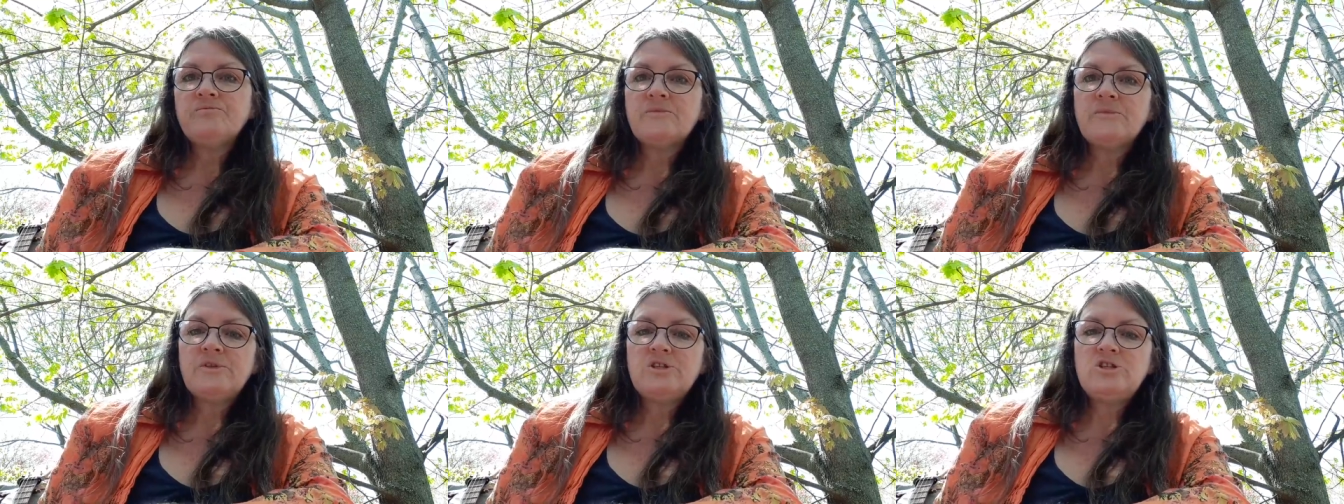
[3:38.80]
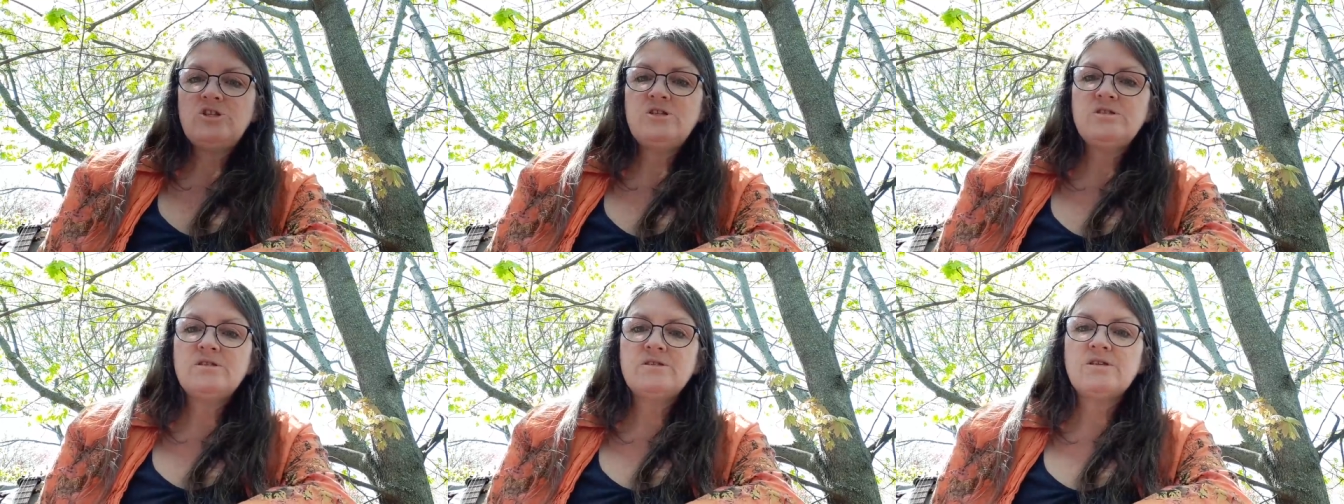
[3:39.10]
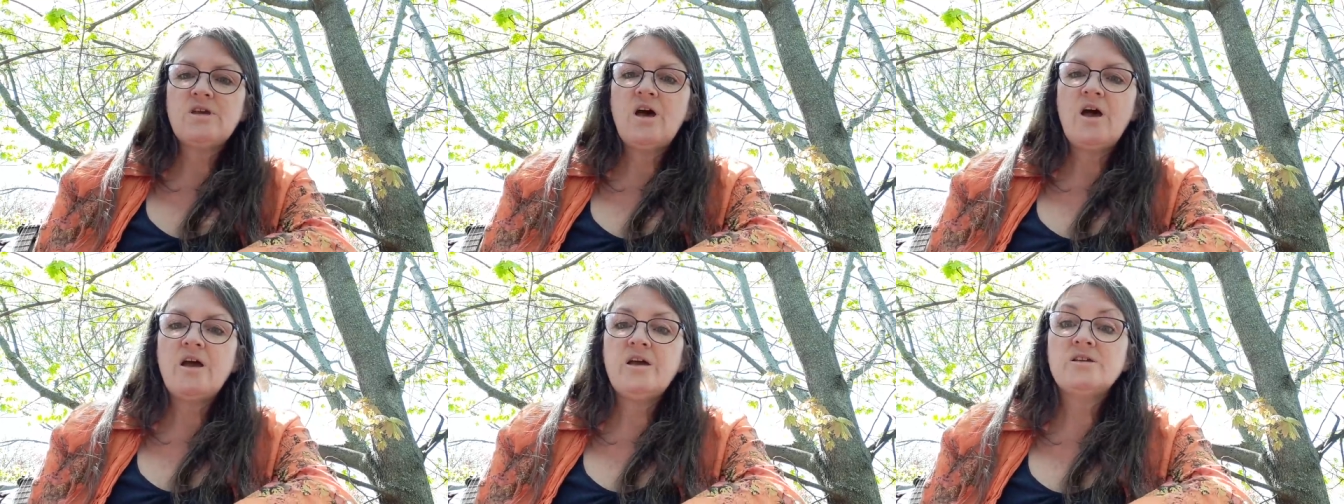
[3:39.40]
Jesus'
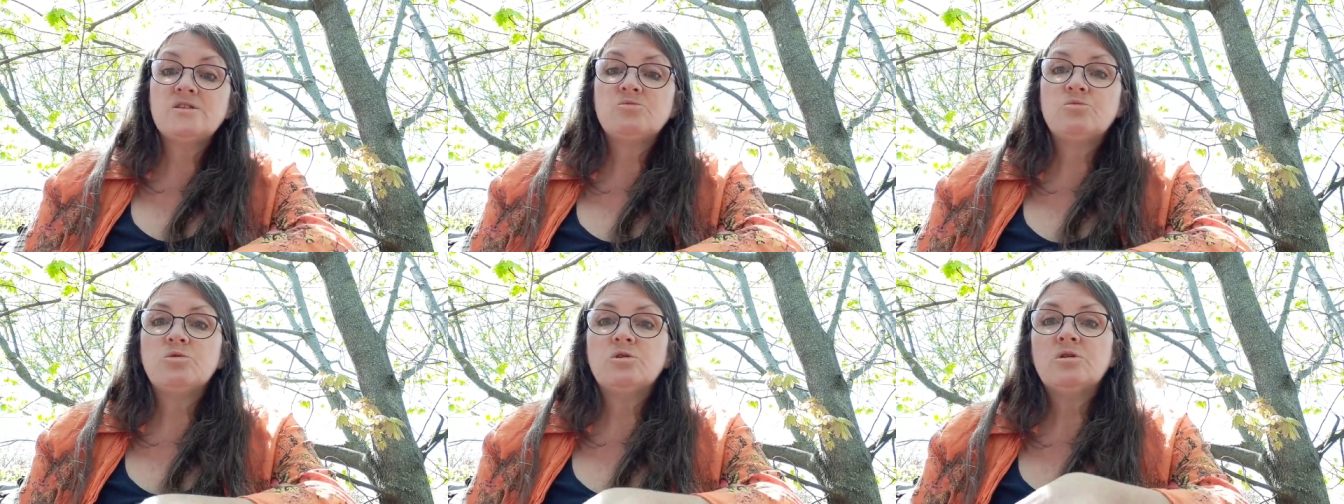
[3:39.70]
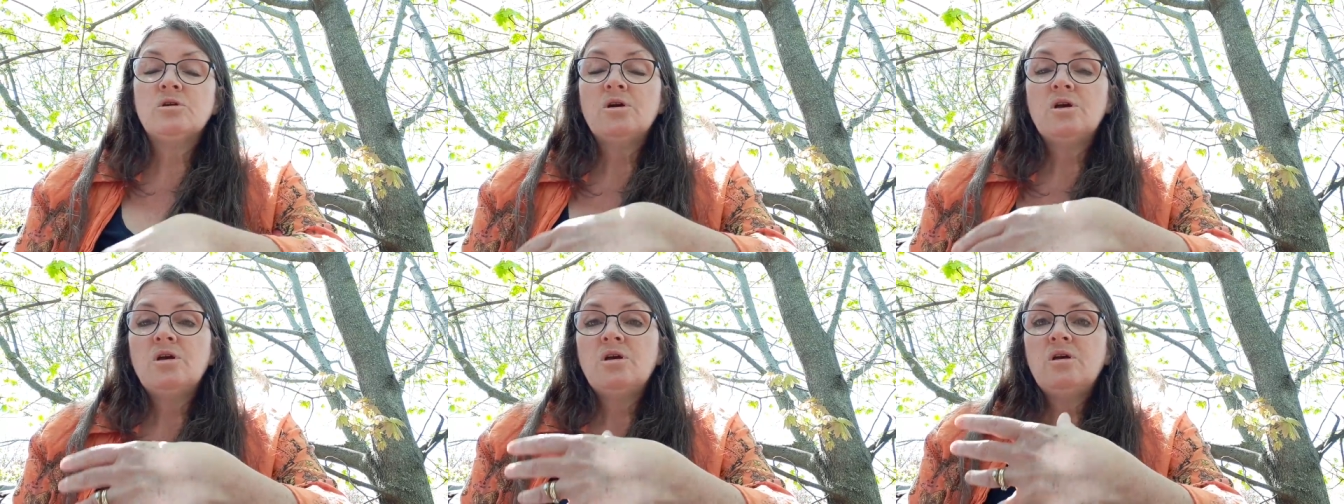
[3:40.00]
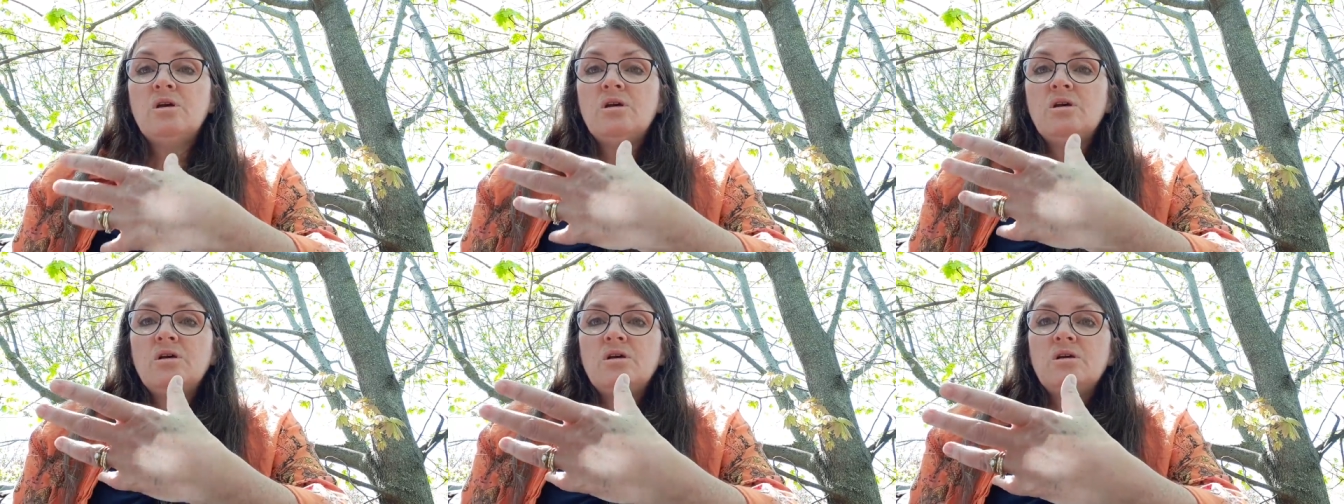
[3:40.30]
eyes were
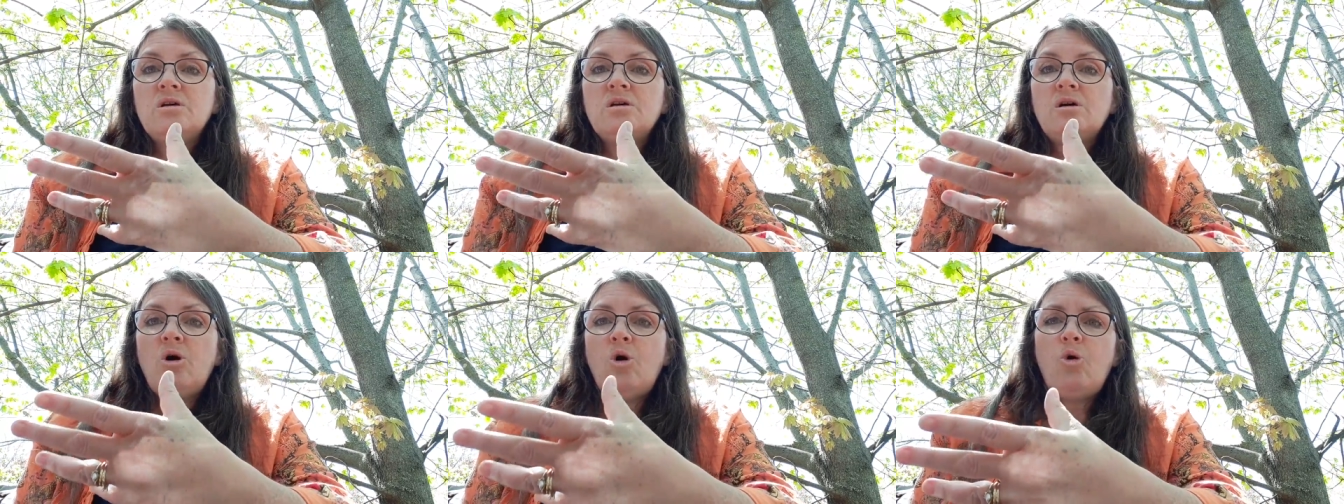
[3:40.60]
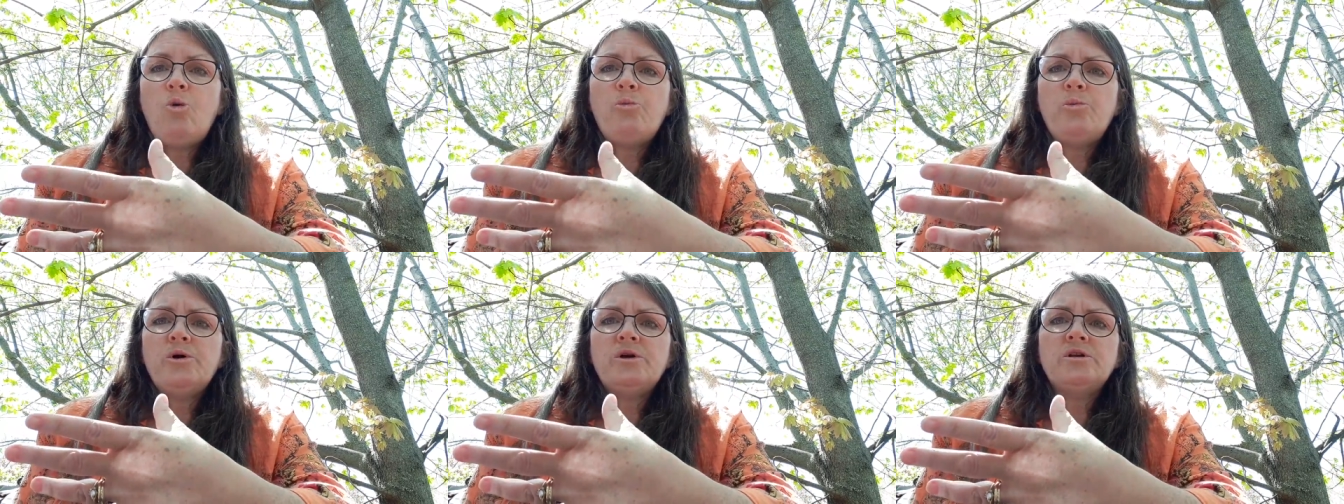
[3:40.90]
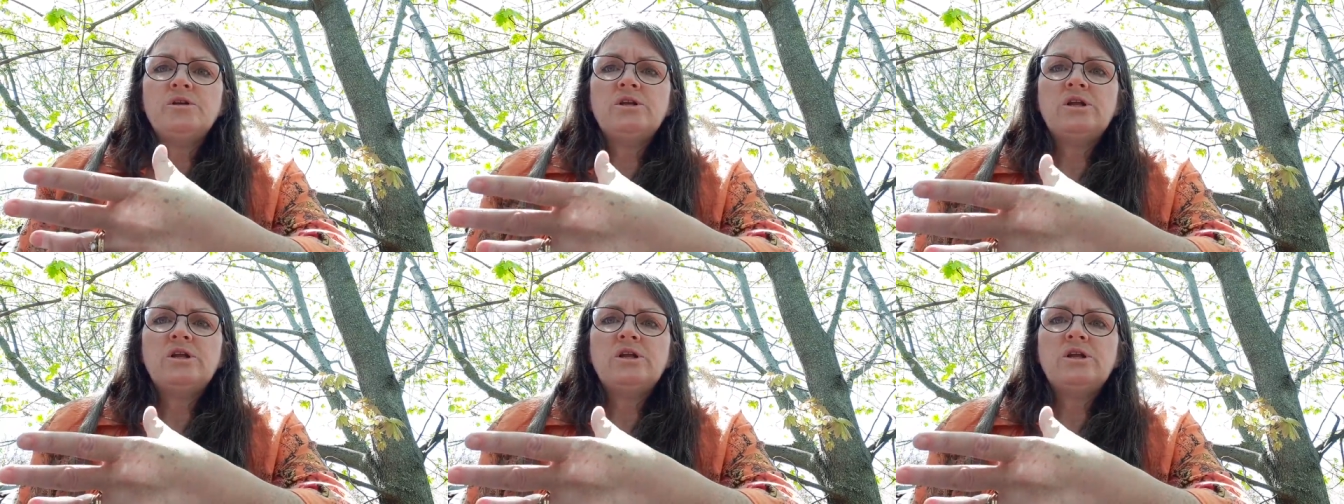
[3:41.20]
open